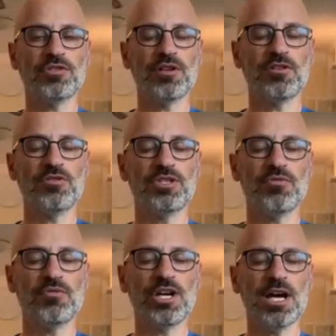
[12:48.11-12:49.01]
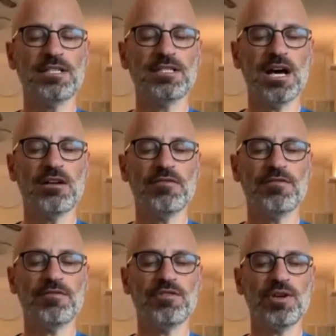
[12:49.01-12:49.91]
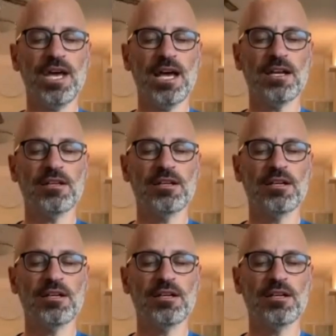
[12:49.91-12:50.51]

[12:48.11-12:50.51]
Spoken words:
You can use the Ujjayi sound if you can.